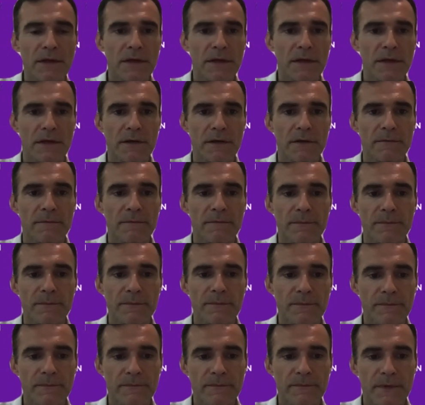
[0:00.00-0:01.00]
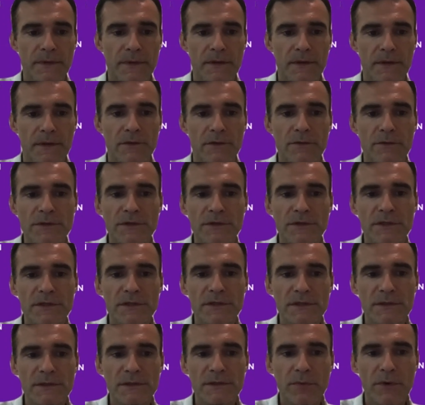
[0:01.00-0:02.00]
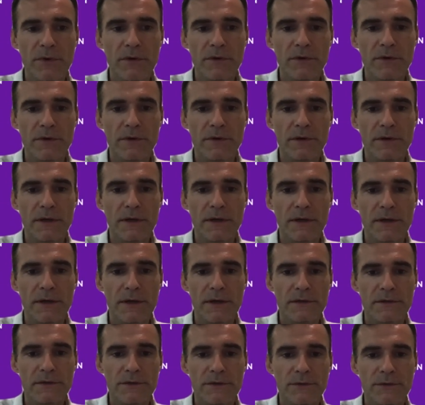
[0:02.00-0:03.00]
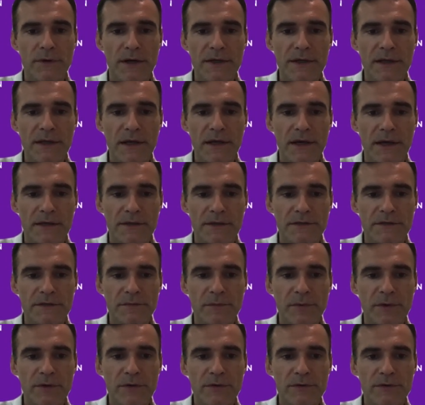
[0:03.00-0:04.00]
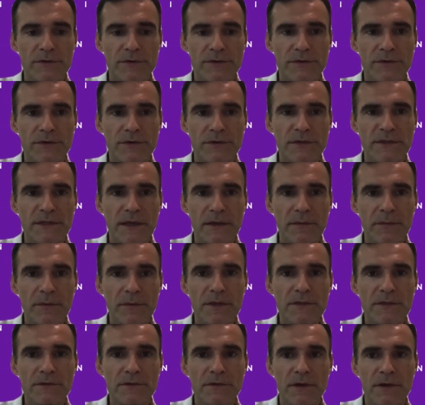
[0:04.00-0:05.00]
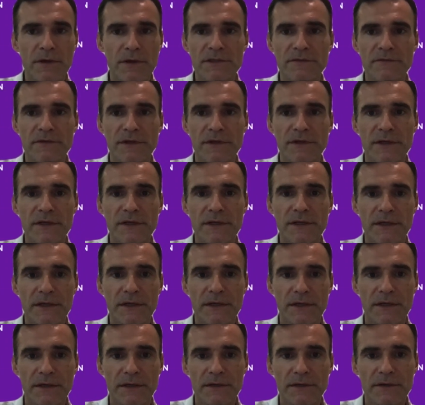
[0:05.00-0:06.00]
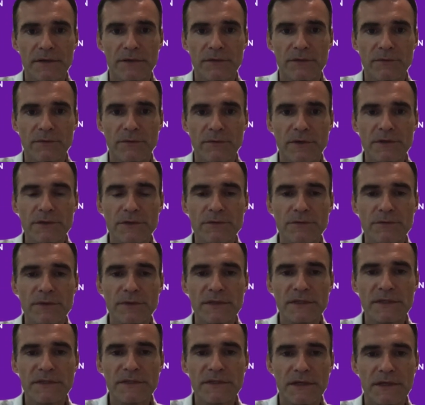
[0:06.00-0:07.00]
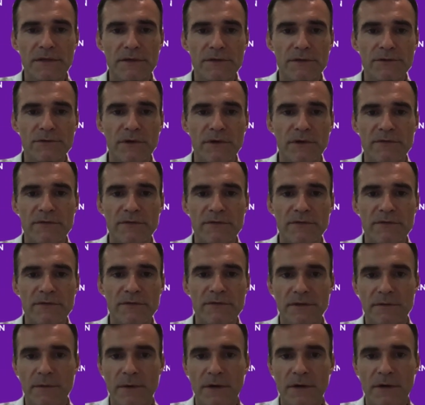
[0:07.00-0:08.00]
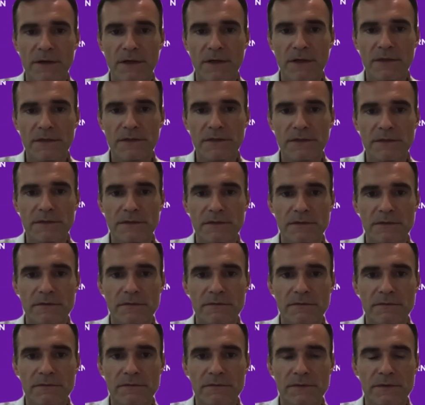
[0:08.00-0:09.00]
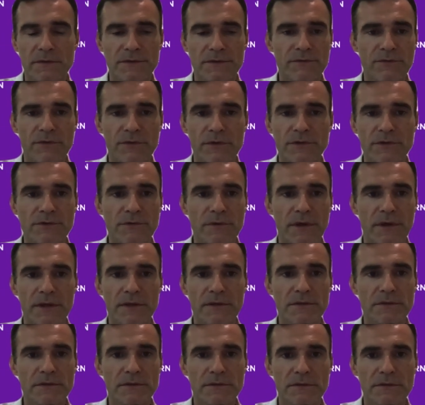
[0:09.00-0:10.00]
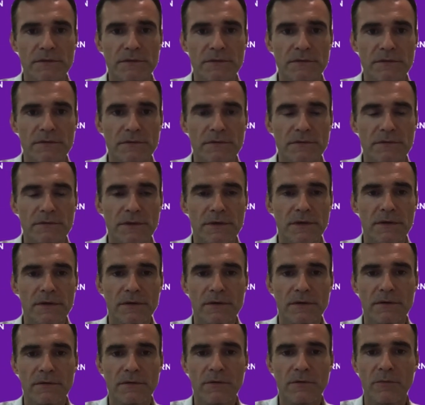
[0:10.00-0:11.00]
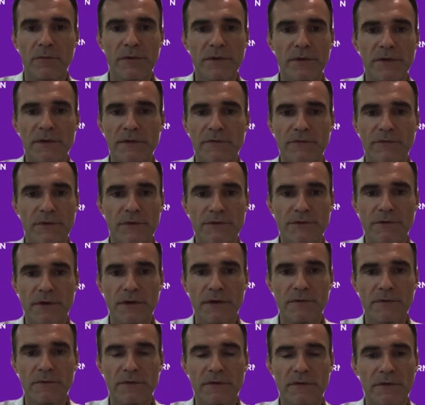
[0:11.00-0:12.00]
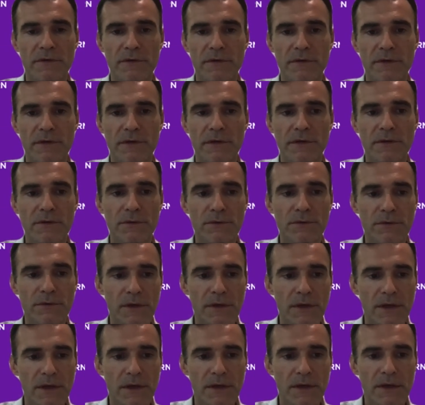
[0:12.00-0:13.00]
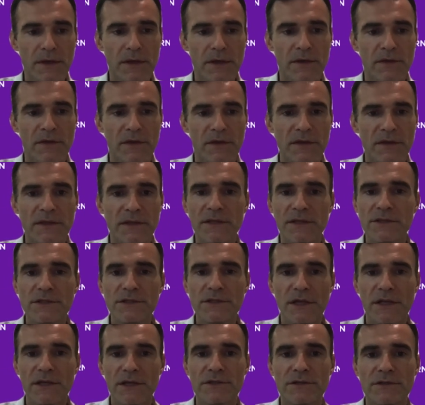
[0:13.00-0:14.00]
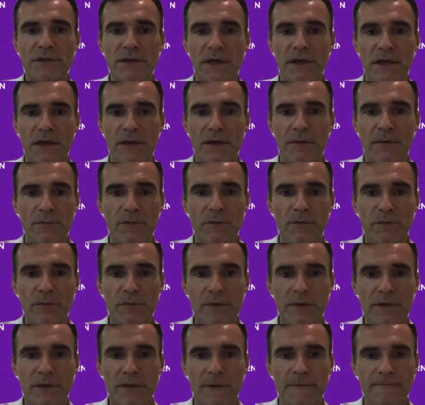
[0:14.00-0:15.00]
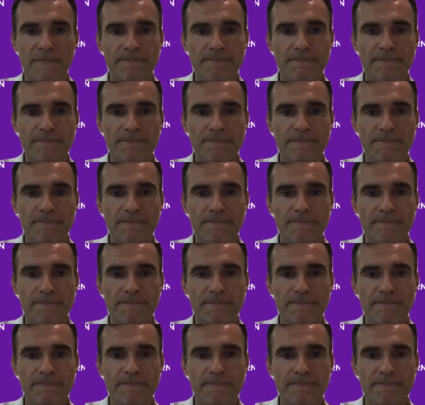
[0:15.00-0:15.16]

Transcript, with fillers: Um, the reason it's simpler to analyze is because the timing is relatively clear. You know, once we decided to have a single market with free trade, uh, completely free trade within the E U, then that changed the game completely.